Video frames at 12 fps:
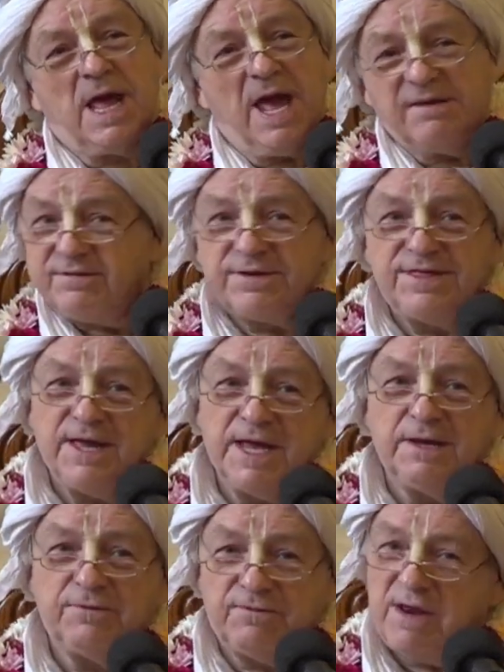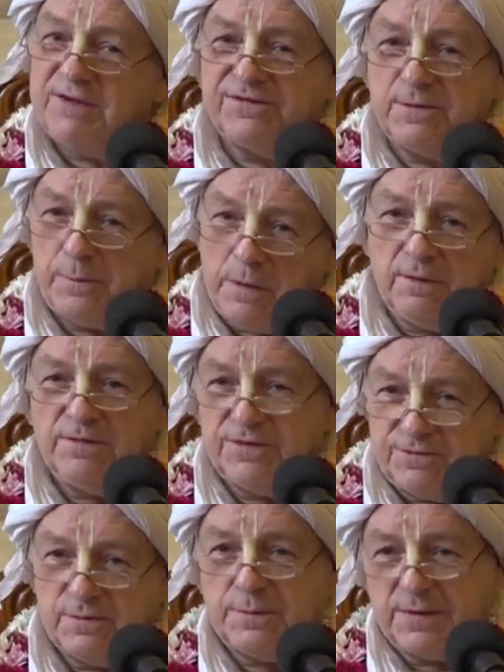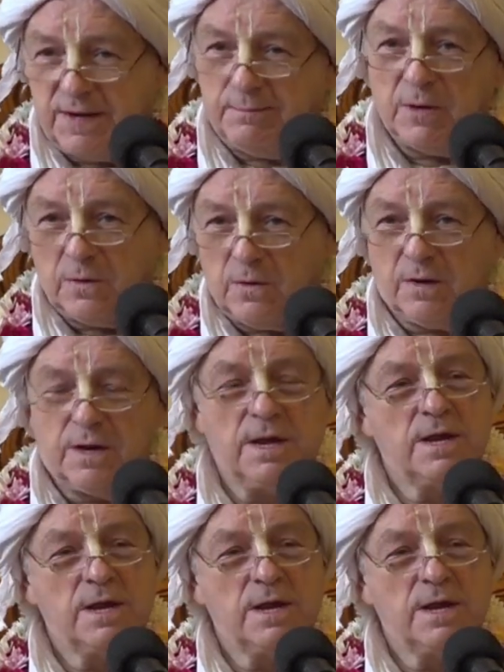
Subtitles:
everything rests upon the Supreme Lord.